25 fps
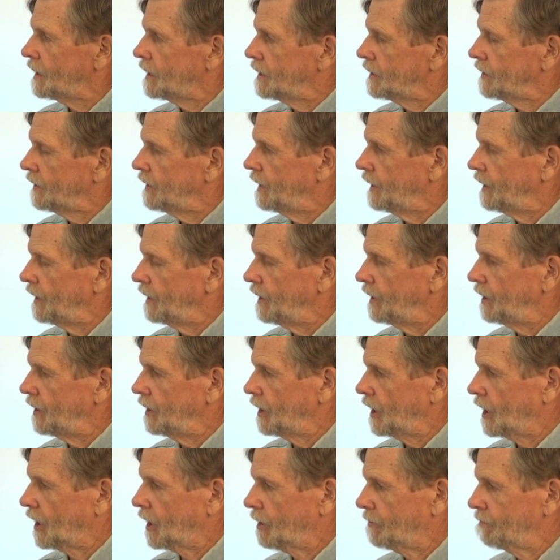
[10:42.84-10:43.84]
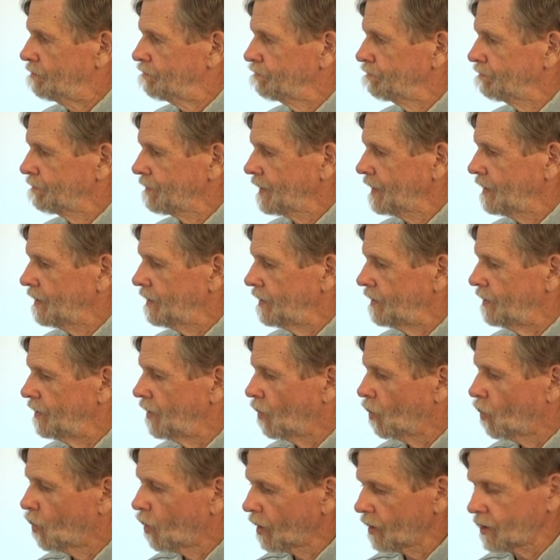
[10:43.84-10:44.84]
The
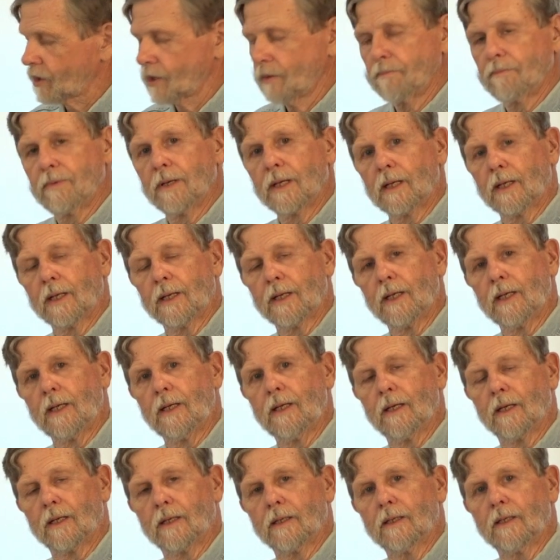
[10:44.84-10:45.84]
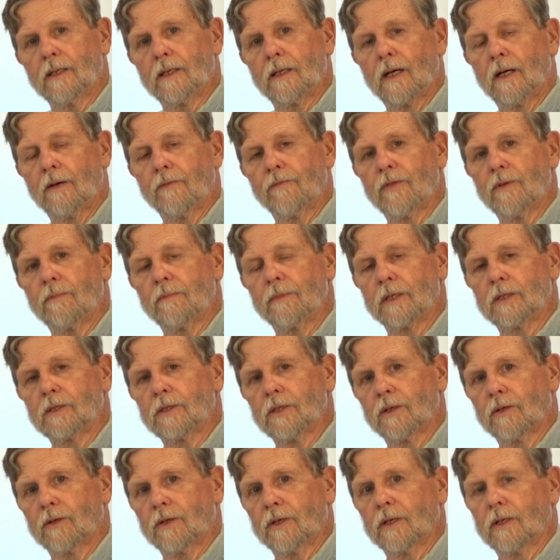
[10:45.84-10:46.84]
workability of the
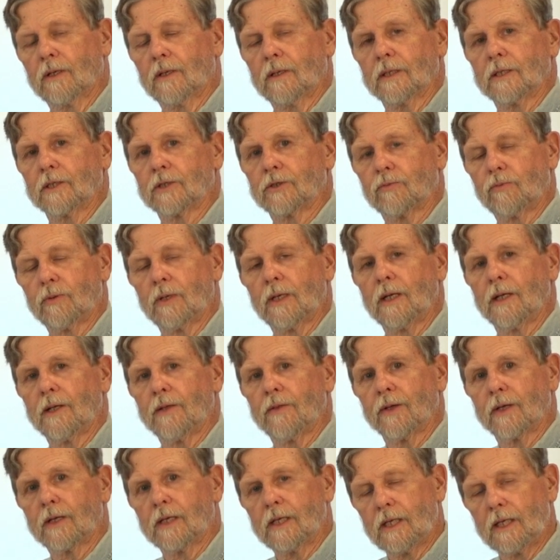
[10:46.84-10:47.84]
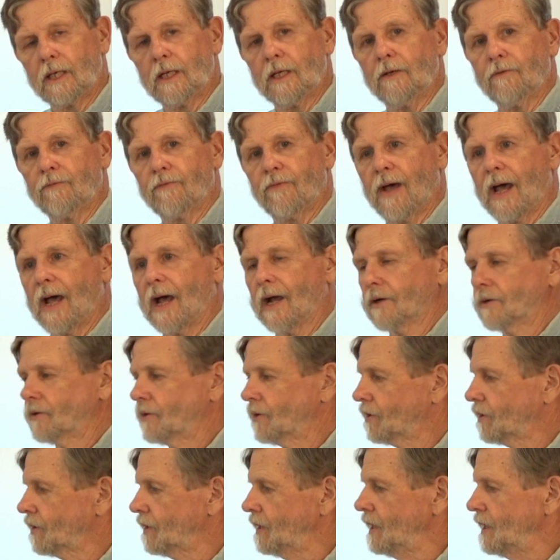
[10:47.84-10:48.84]
material is really the key
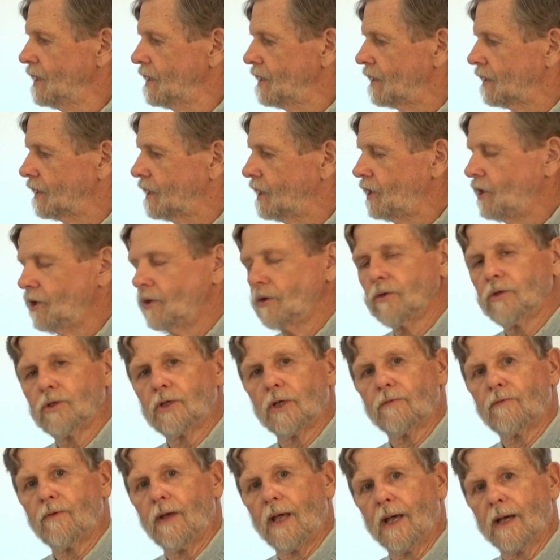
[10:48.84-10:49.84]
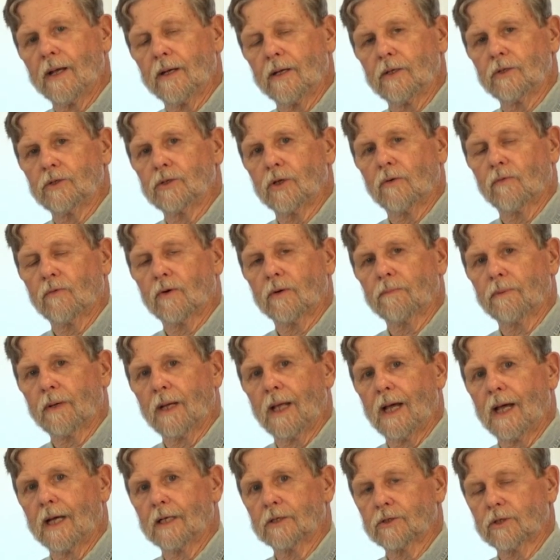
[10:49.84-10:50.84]
factor, the huge advantage over
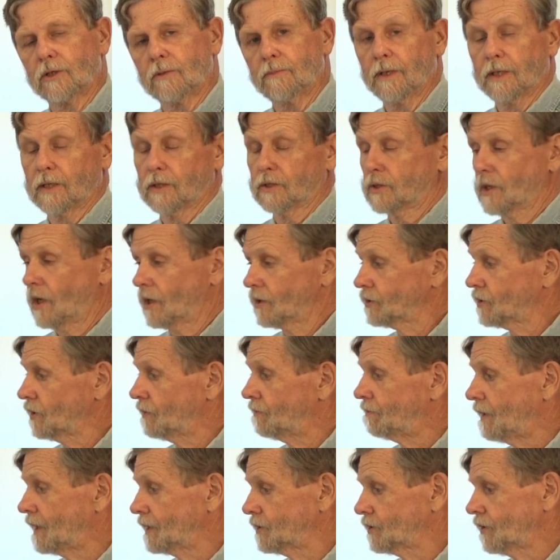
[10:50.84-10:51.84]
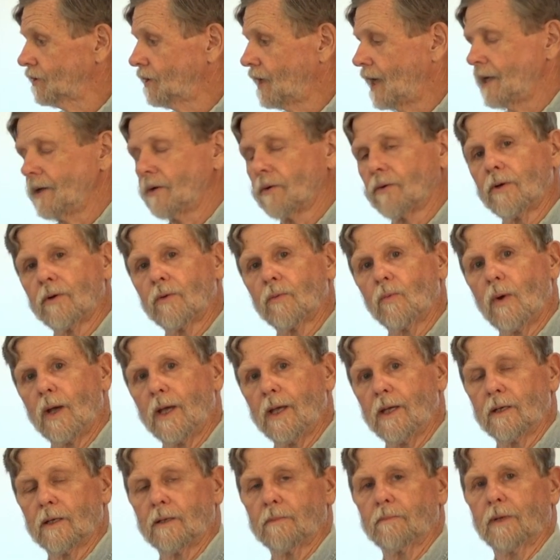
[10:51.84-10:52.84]
plaster, but it's also much lighter in
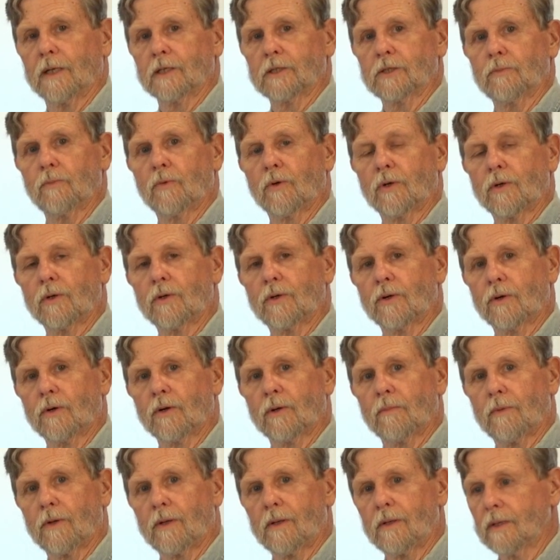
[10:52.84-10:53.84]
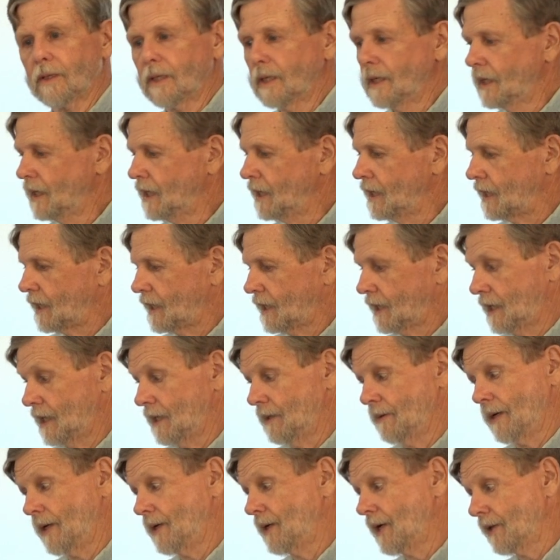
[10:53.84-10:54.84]
weight and much more durable.
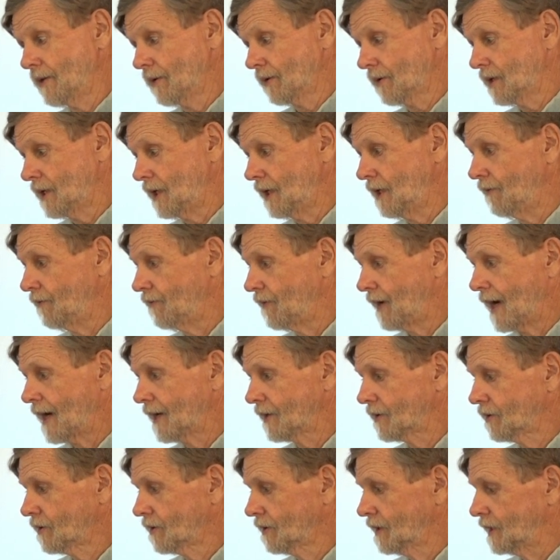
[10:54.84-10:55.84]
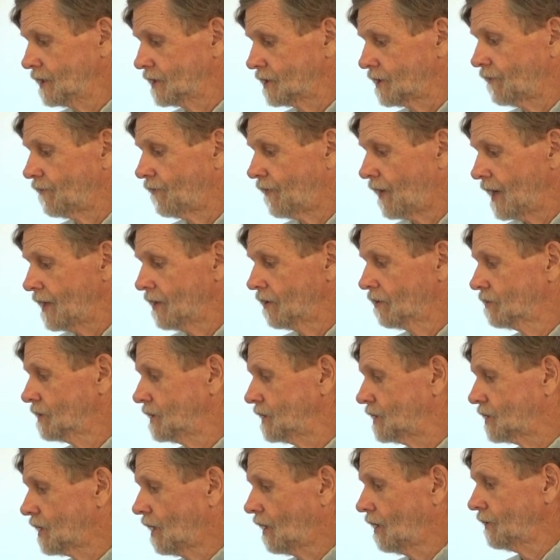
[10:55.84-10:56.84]
Another key factor is the final
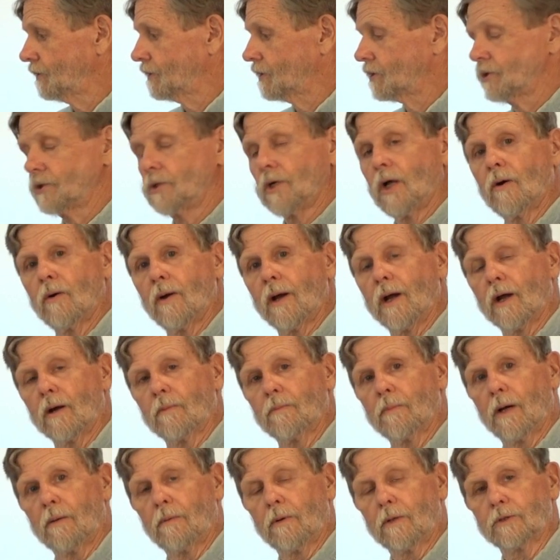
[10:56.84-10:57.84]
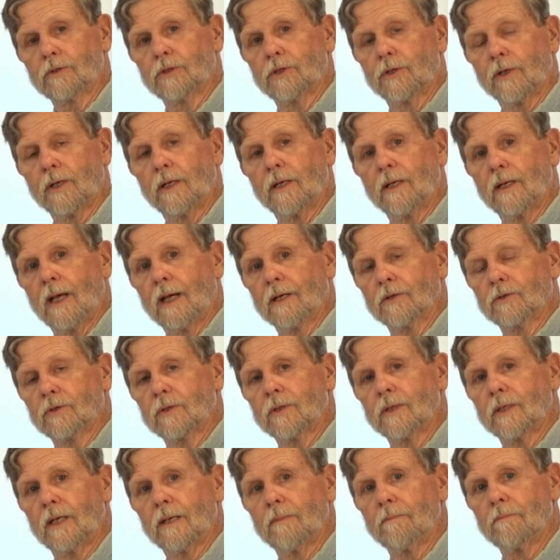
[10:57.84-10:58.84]
result. There's no air bubbles. You're going to
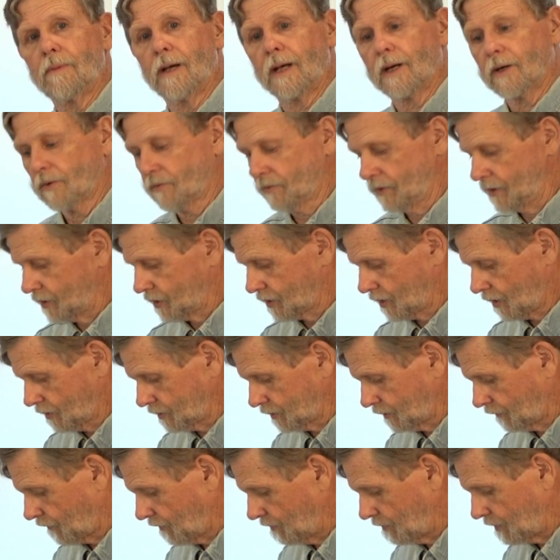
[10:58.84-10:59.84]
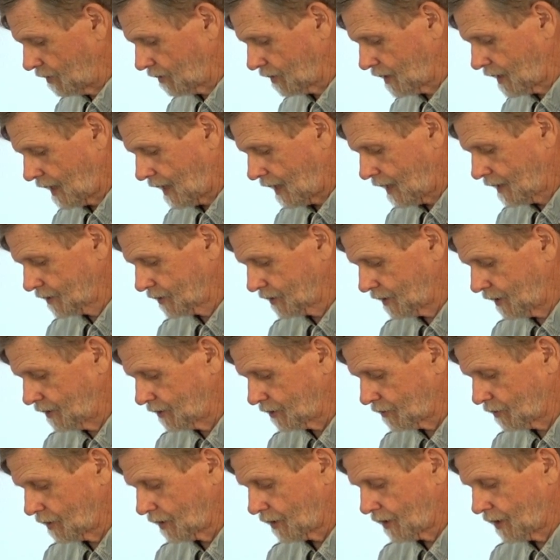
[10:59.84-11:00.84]
actually get better results from your
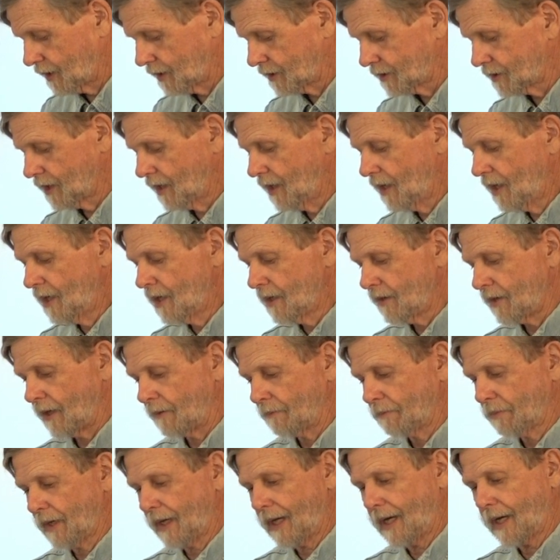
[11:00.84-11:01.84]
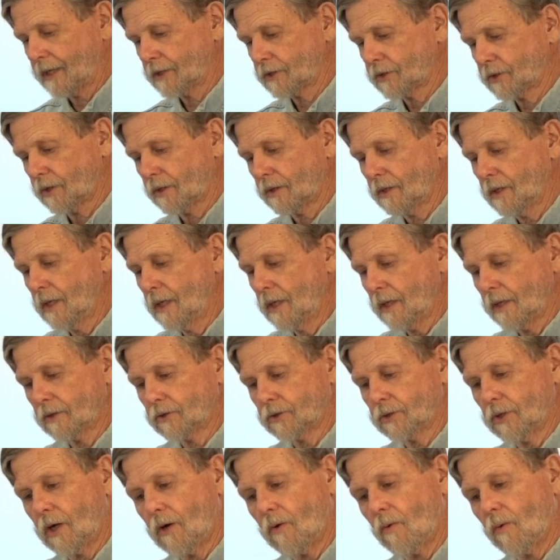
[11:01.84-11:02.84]
castings with this than plaster.
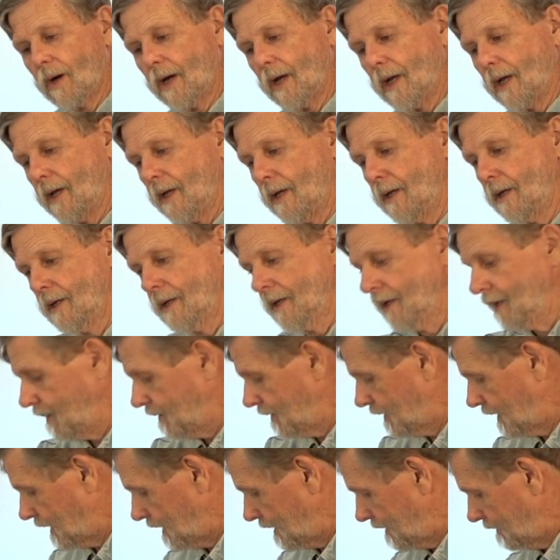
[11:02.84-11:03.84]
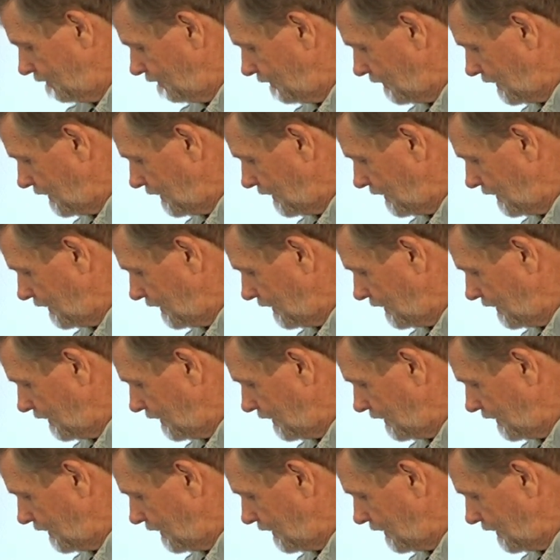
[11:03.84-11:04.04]
There's no way that